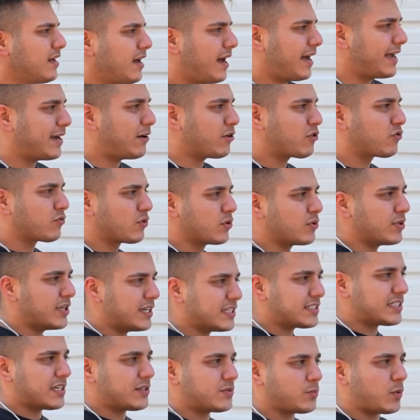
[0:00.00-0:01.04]
I outgrew
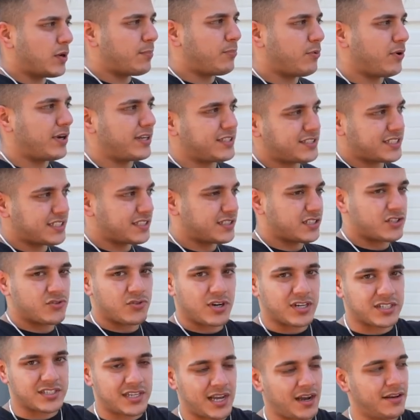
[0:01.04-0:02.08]
this at one point since the
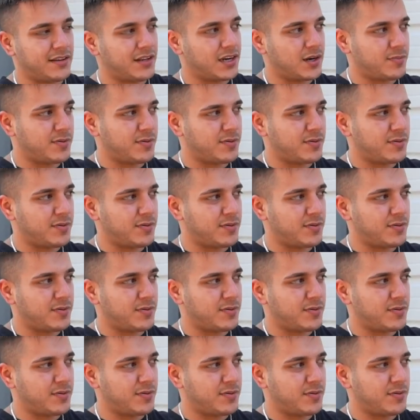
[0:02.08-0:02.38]
truck's down there. You're